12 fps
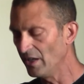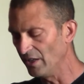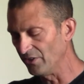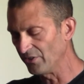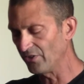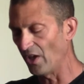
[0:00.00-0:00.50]

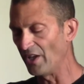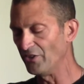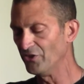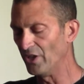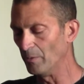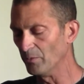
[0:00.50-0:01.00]

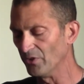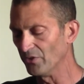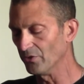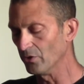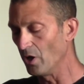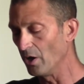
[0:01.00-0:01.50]
inside
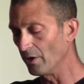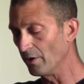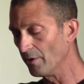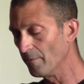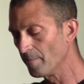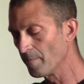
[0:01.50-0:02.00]
James's
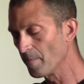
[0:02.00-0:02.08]
lung.